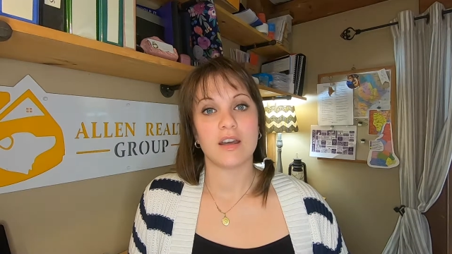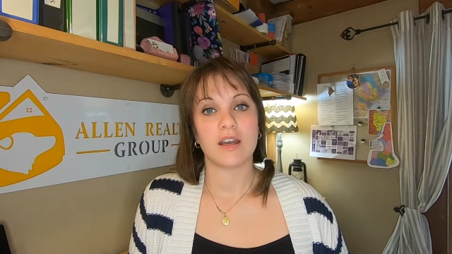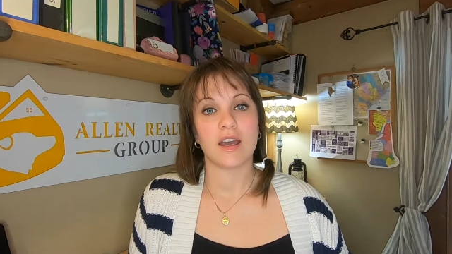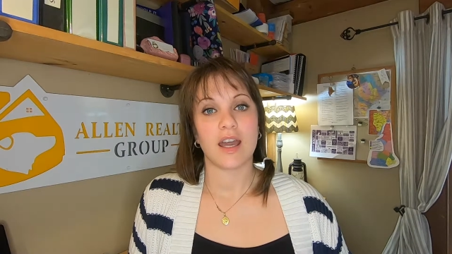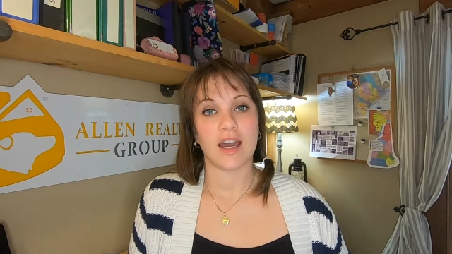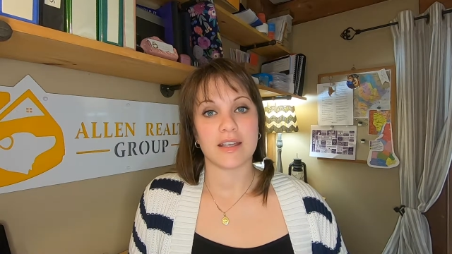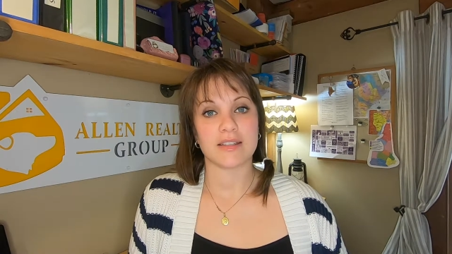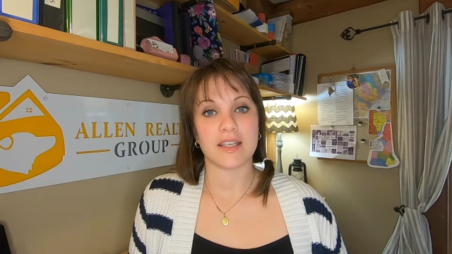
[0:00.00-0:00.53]

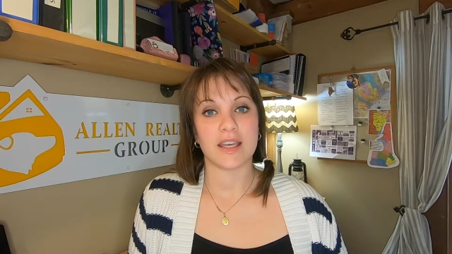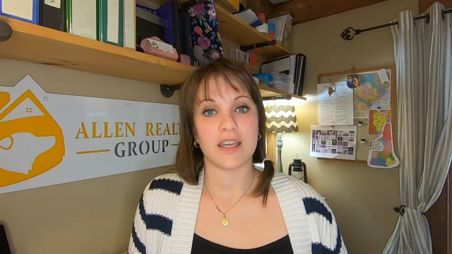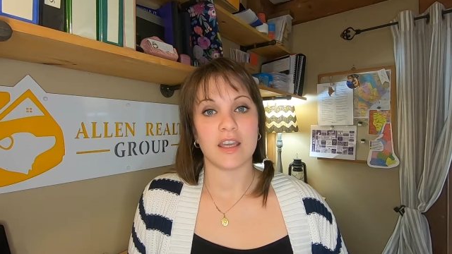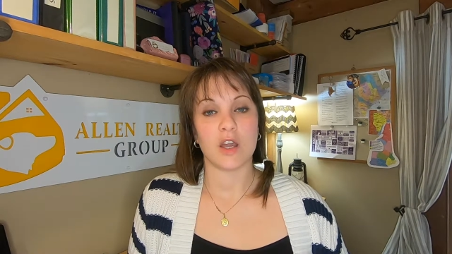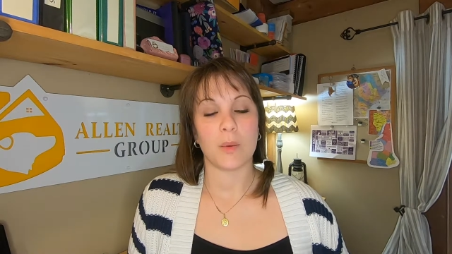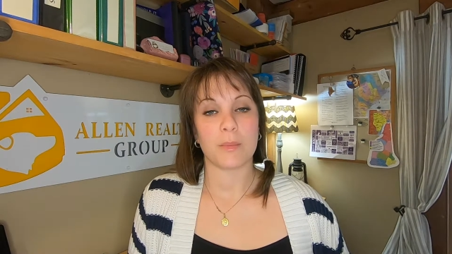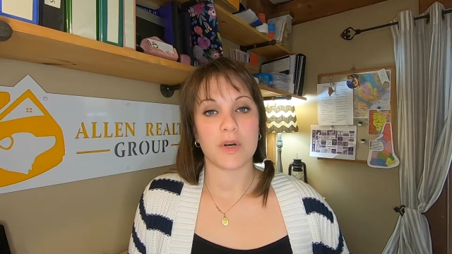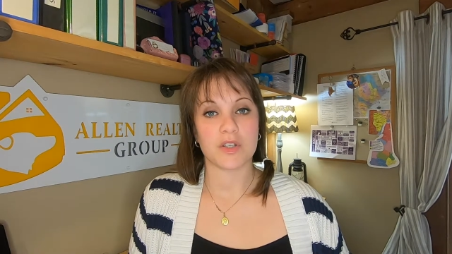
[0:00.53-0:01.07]
has
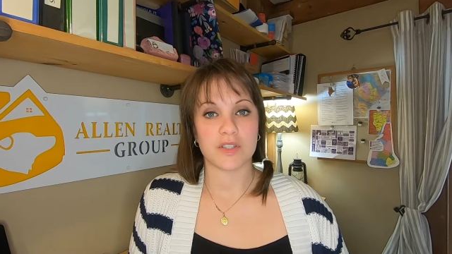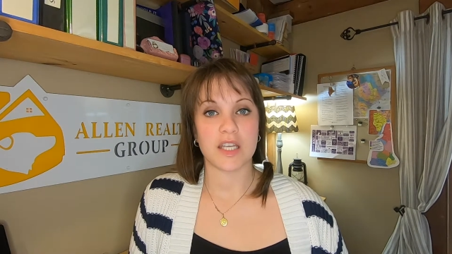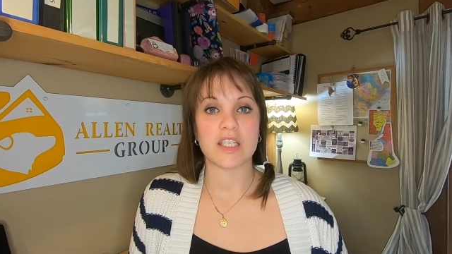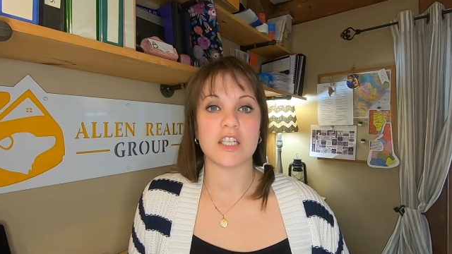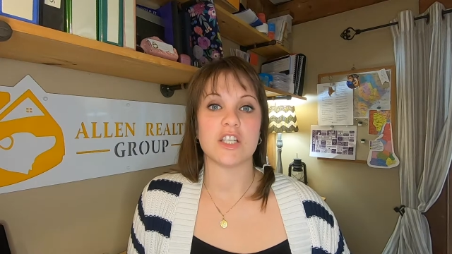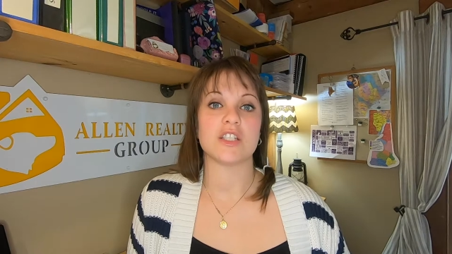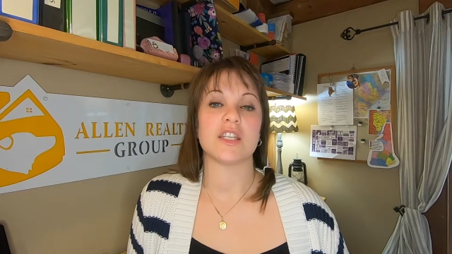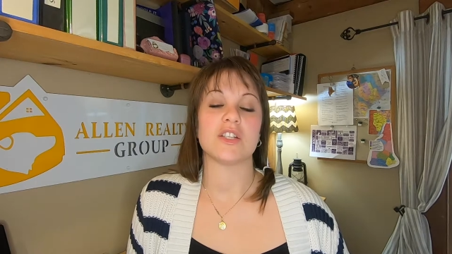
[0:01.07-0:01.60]
a
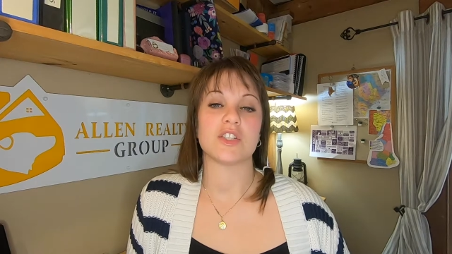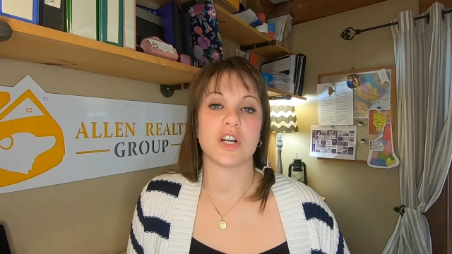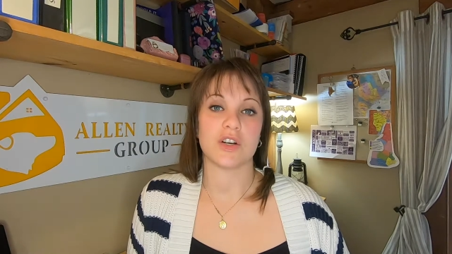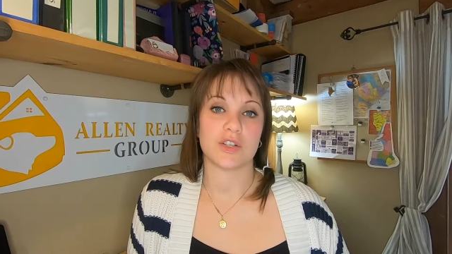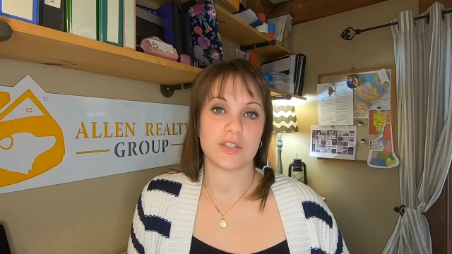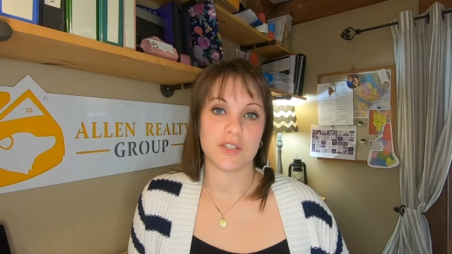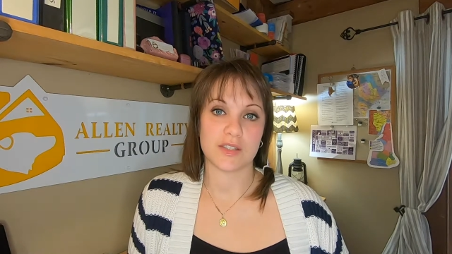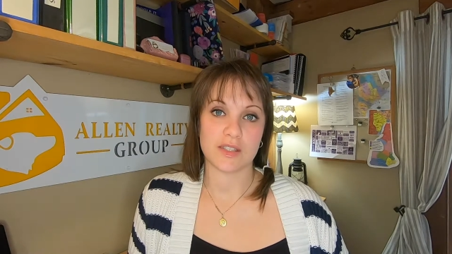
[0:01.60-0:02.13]
percentage they
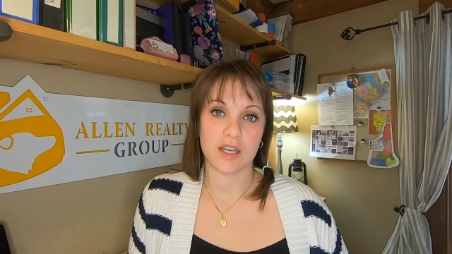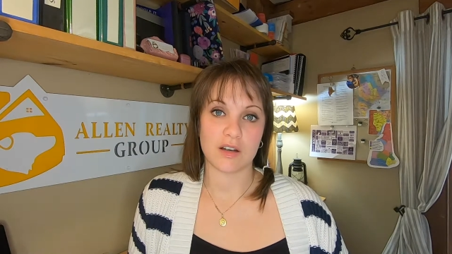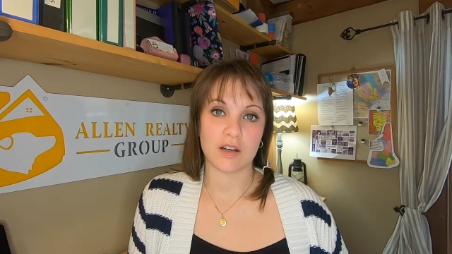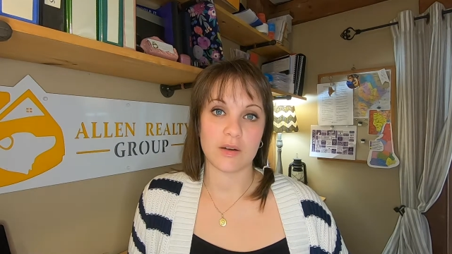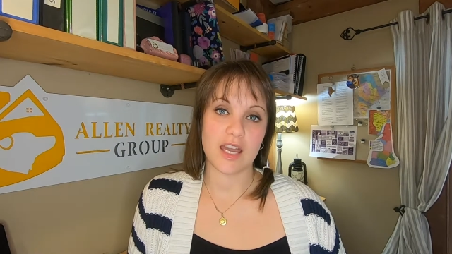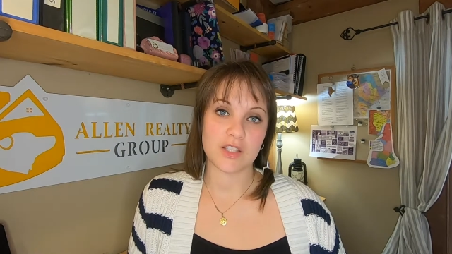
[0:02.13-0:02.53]
charge the seller.